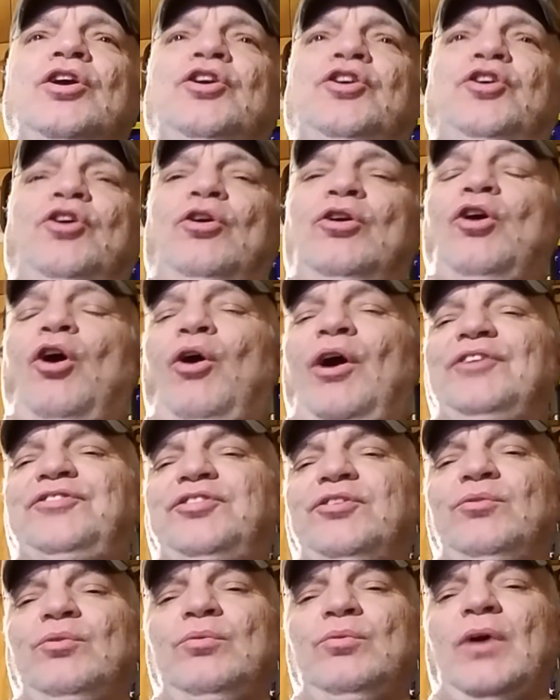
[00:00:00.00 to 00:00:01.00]
you're going
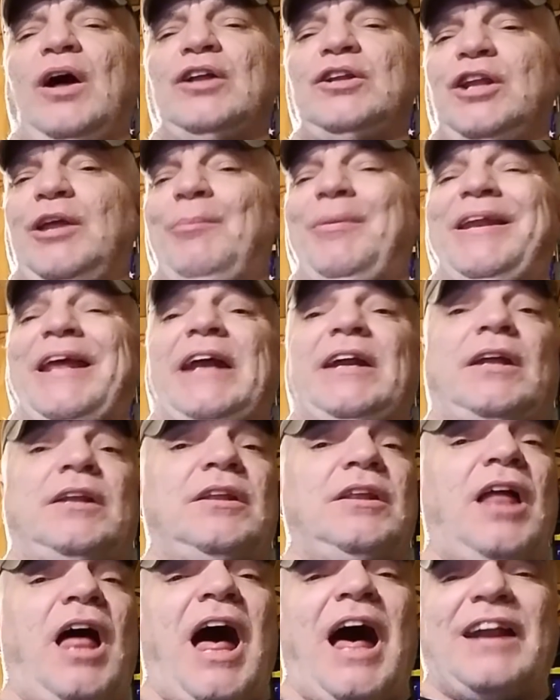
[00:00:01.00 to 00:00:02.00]
to eliminate a
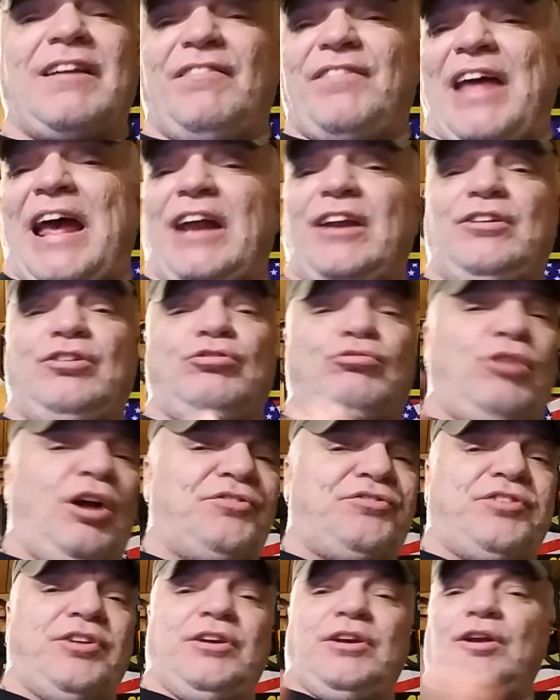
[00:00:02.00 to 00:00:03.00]
lot of that
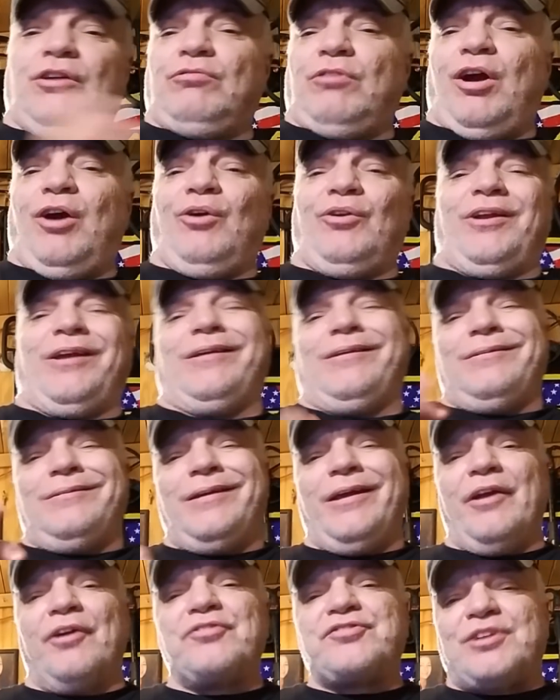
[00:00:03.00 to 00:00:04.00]
grunting and groaning.
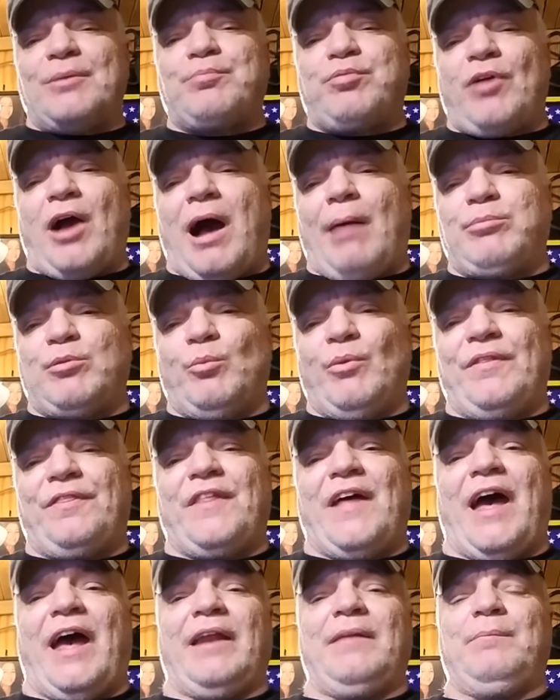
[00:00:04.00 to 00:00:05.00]
Here's the problem with
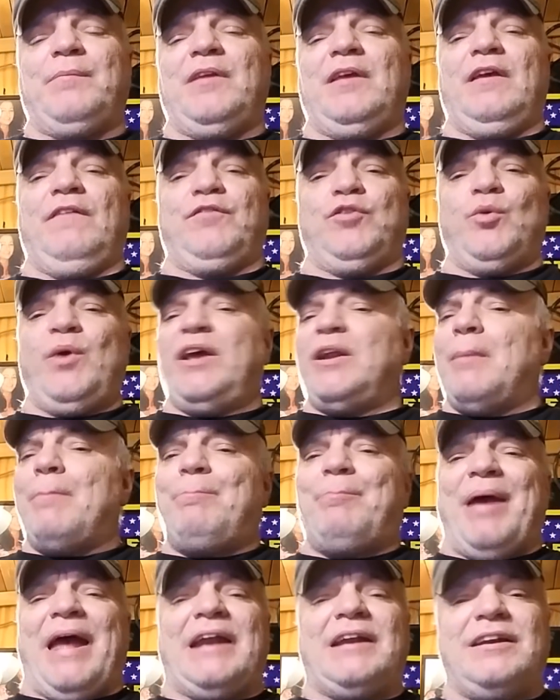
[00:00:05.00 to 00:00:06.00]
that. If you hit a
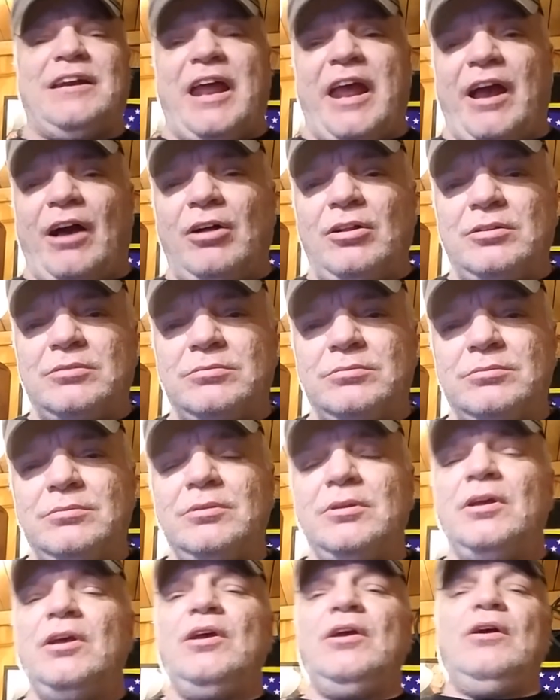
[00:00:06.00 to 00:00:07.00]
bent nail
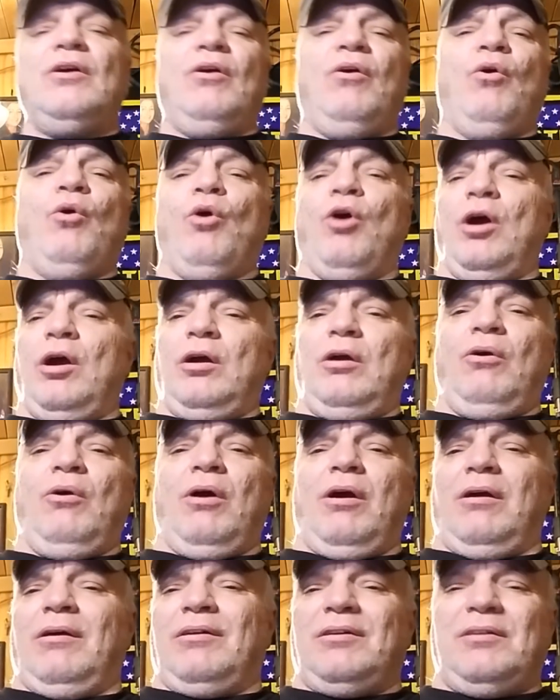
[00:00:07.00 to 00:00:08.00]

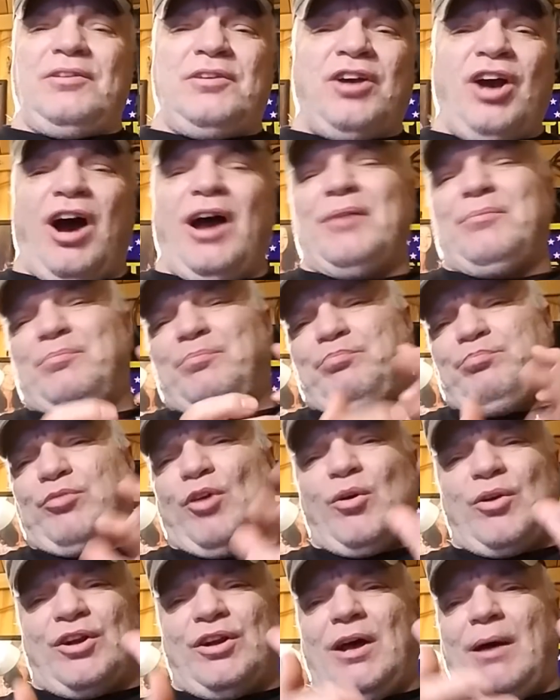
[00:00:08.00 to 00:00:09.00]
or cut,
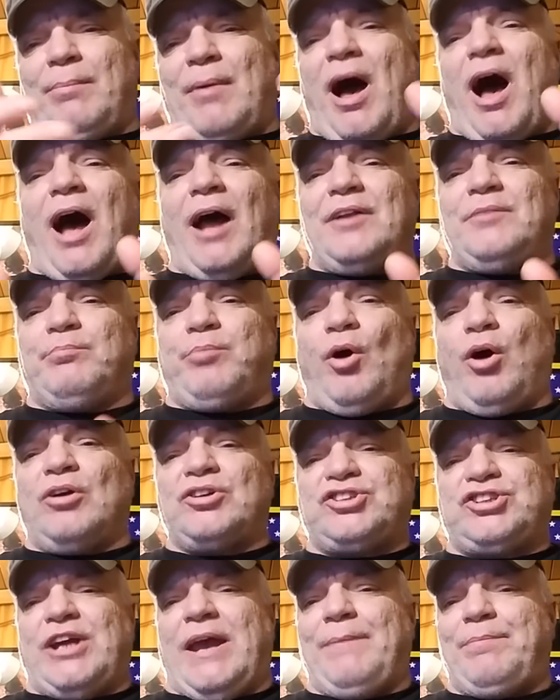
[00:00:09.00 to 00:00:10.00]
broken up, oddball
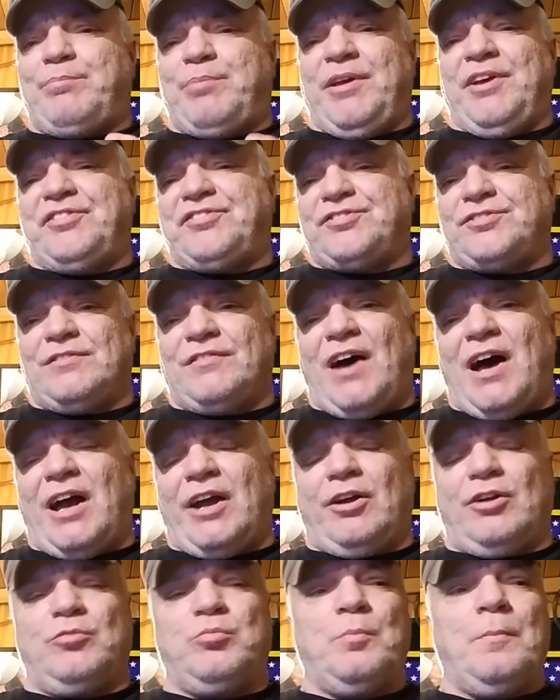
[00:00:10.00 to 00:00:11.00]
shaped pieces of
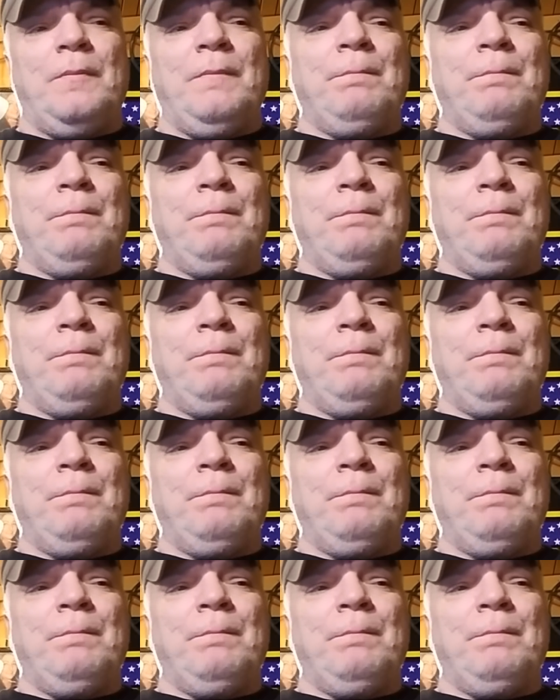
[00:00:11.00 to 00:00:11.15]
iron,